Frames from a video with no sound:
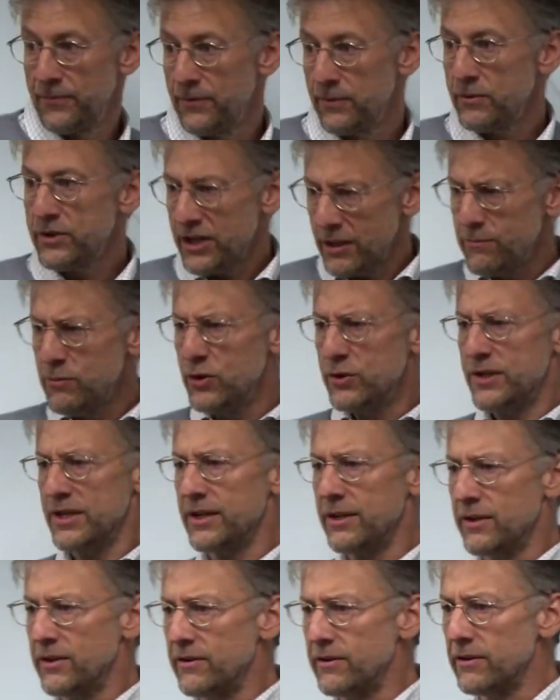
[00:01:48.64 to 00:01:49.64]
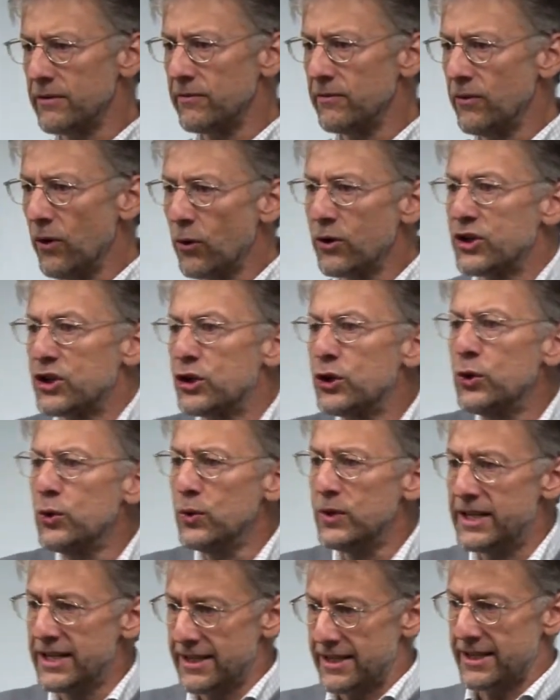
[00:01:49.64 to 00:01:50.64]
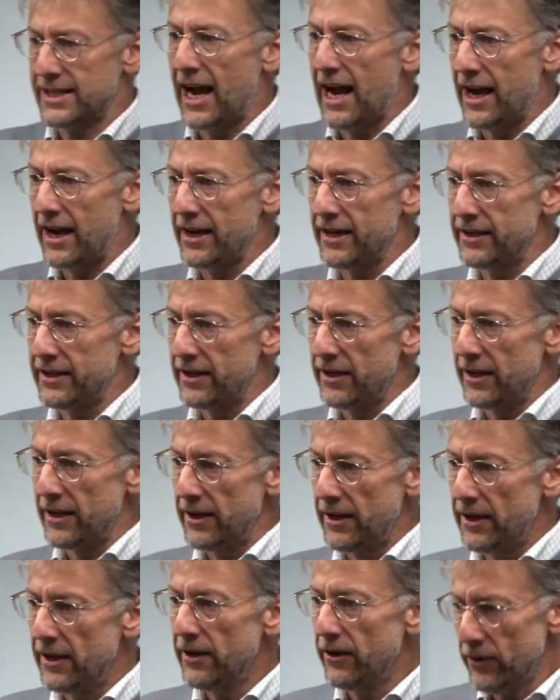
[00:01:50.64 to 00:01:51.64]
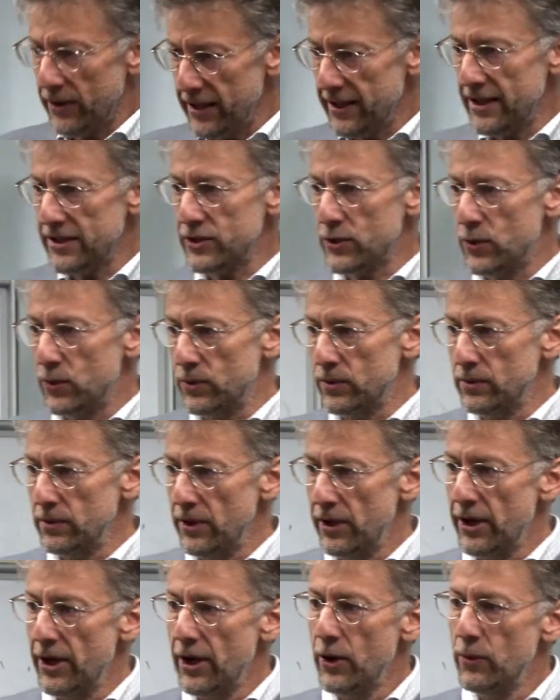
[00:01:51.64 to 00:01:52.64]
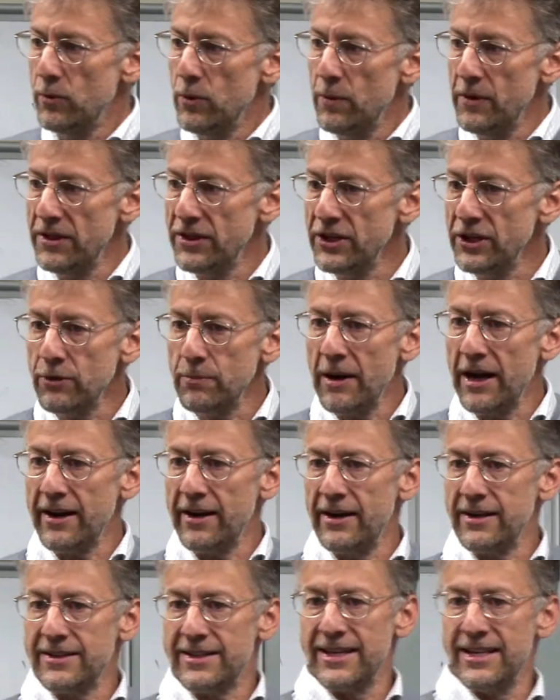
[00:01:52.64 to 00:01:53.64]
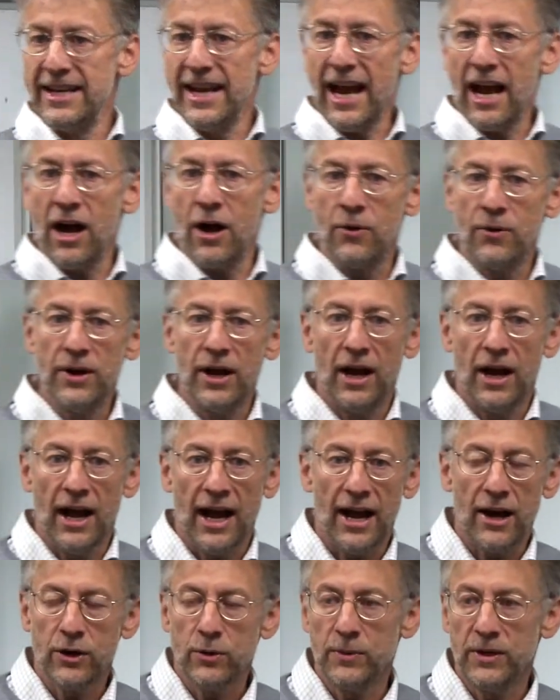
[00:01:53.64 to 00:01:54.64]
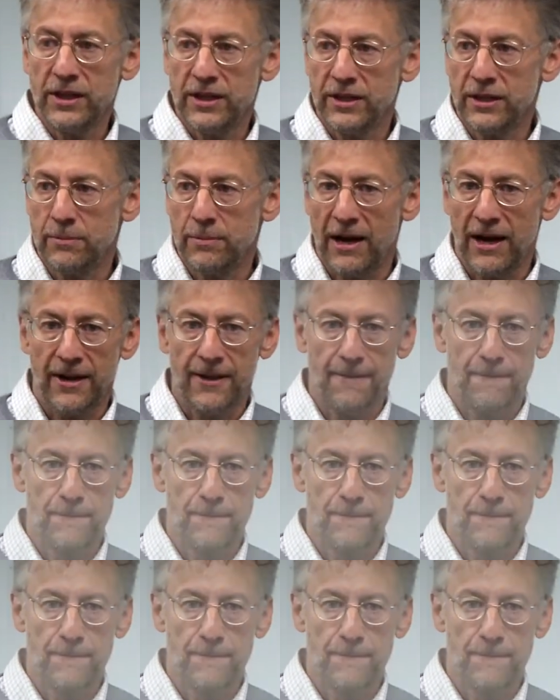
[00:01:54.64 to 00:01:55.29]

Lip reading: which I'm using or to decide. Okay, that's cool. When we think about it as a noun, how do we think about it?